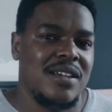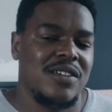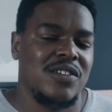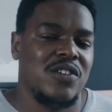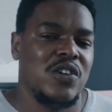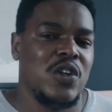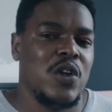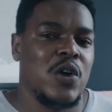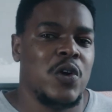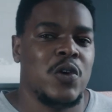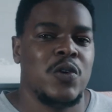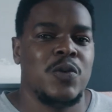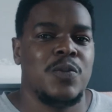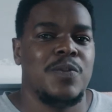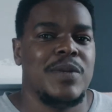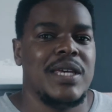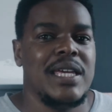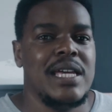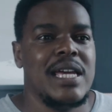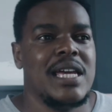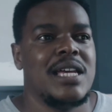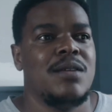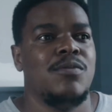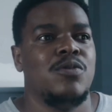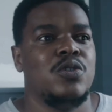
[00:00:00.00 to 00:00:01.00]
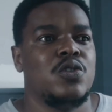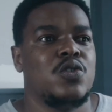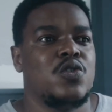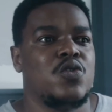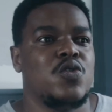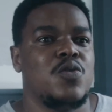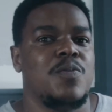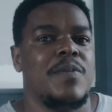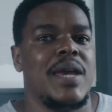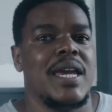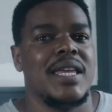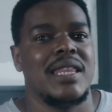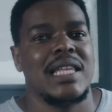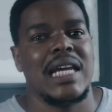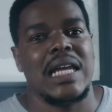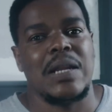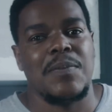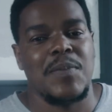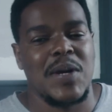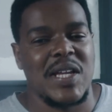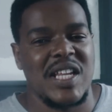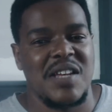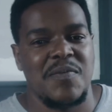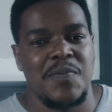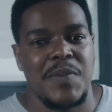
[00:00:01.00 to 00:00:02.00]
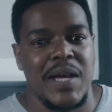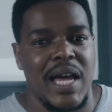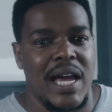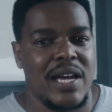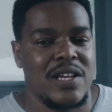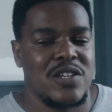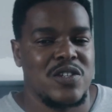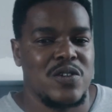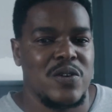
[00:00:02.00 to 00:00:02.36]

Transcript: you know, be able to make that money back.